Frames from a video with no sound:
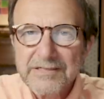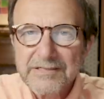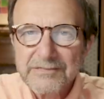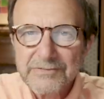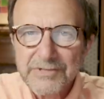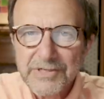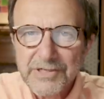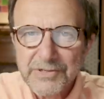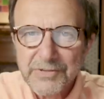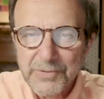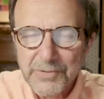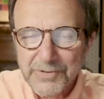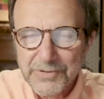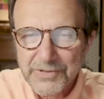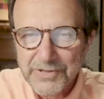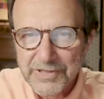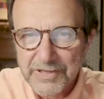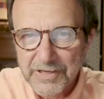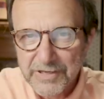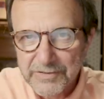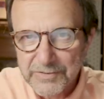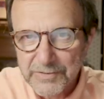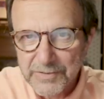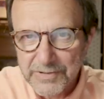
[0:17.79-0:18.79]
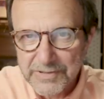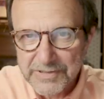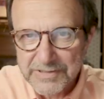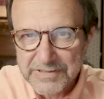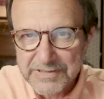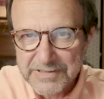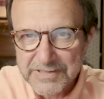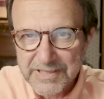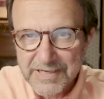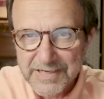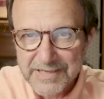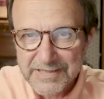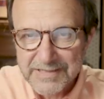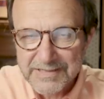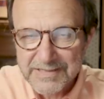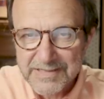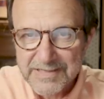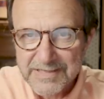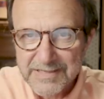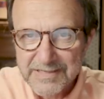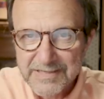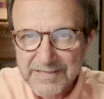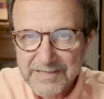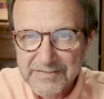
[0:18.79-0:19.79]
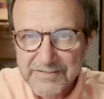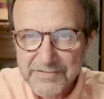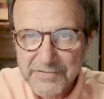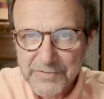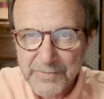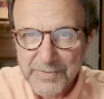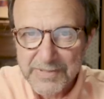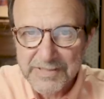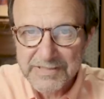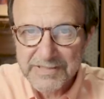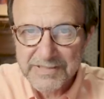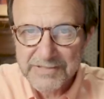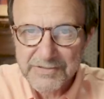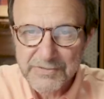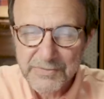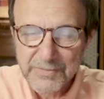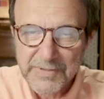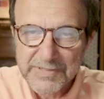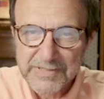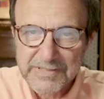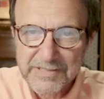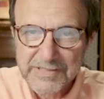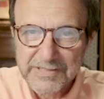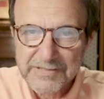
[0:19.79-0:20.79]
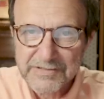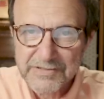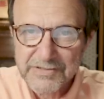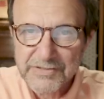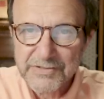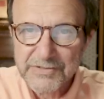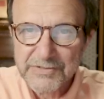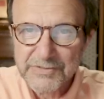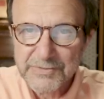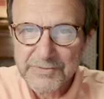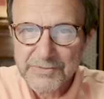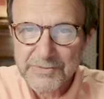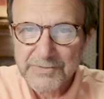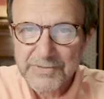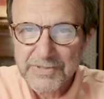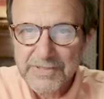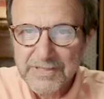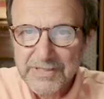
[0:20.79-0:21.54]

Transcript: recorded on August 18th, 2022.